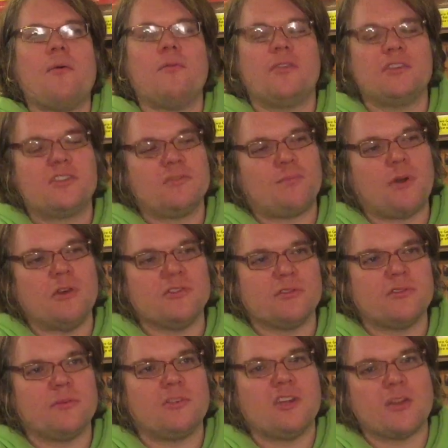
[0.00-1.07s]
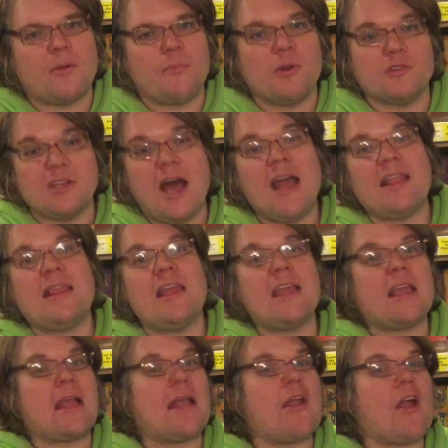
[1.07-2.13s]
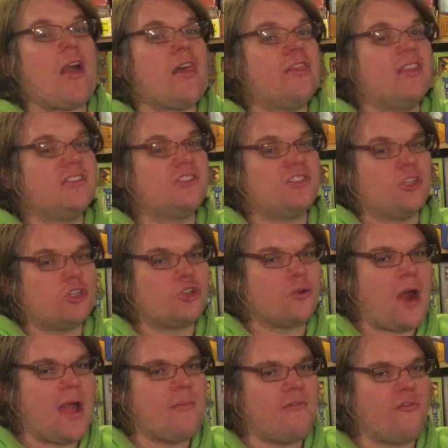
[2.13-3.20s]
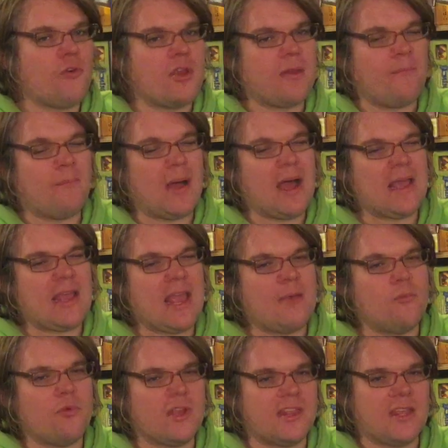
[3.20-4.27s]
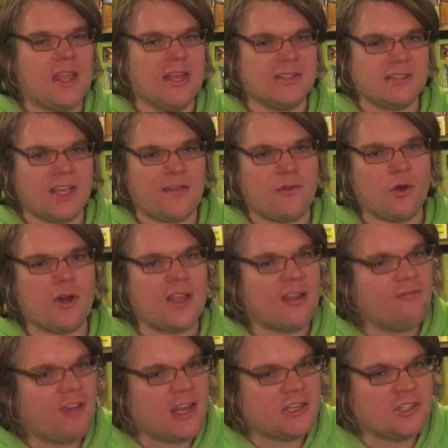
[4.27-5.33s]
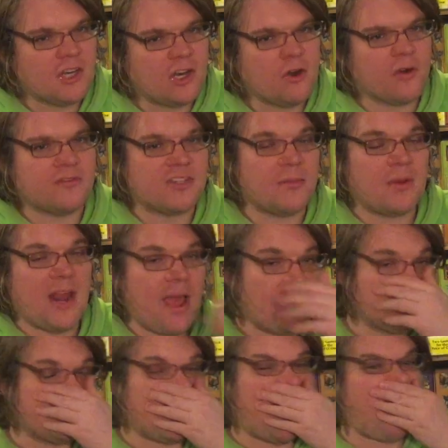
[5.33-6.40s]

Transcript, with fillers: well, this is pros, so we talk about pros. I think this is a try before you buy game with kids. Like, if you're at a convention or if someone happens to